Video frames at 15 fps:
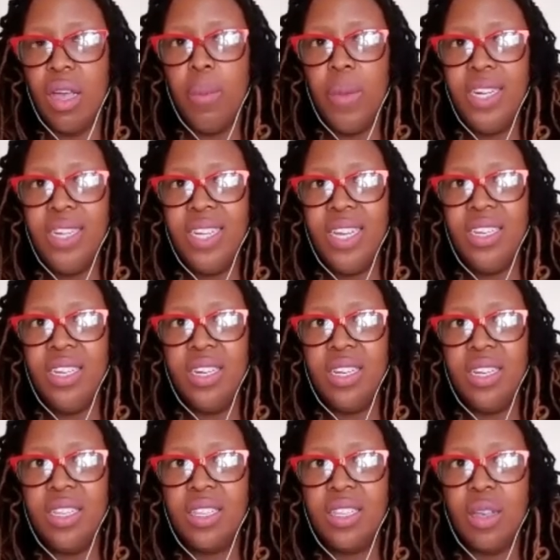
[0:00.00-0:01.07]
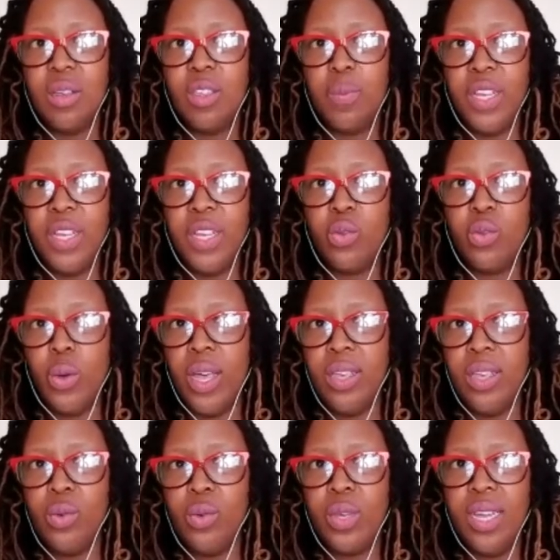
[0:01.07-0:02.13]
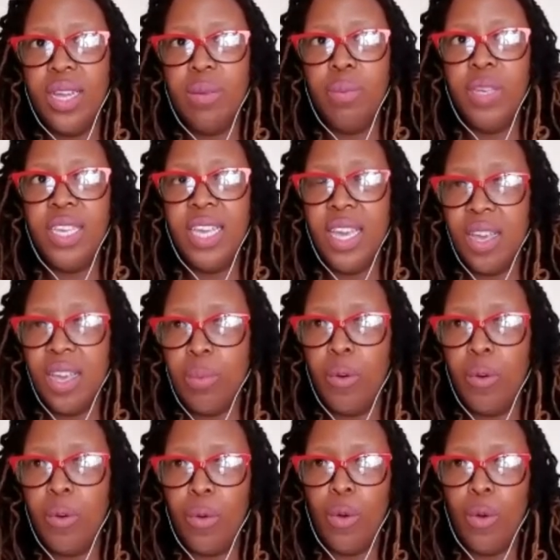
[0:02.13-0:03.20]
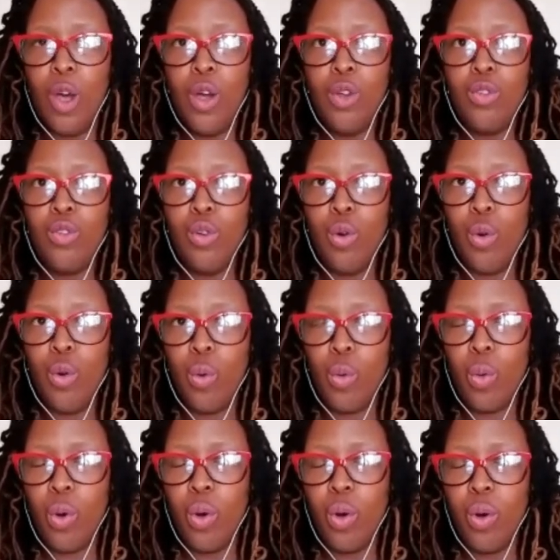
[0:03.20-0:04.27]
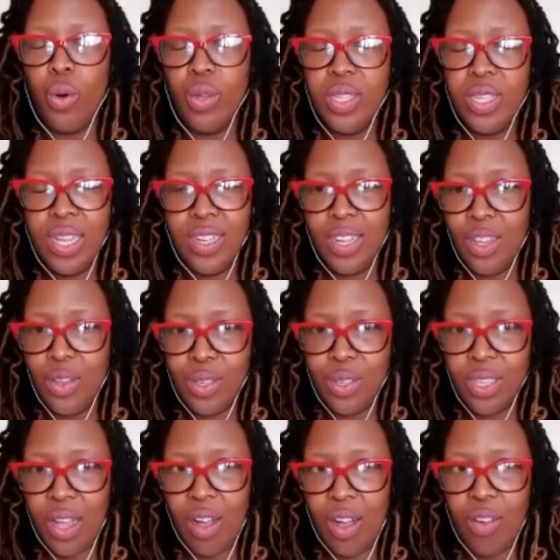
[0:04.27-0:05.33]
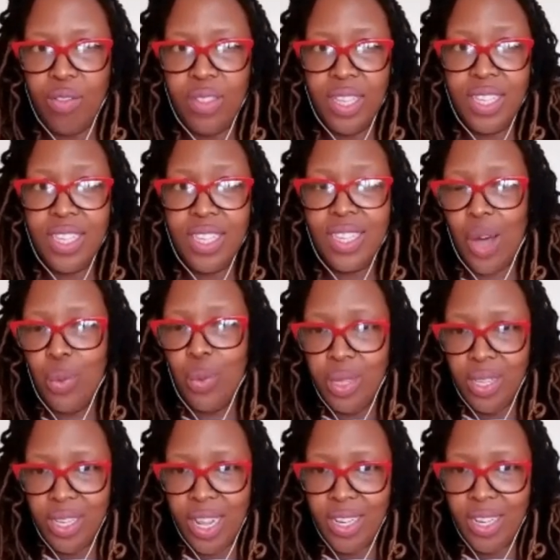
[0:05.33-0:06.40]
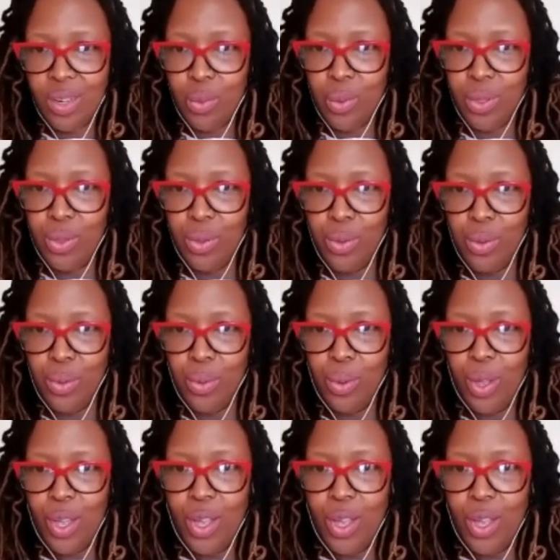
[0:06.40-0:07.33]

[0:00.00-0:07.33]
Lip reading: Meditation, it's a space where you can be able to center yourself. This is how we started with you.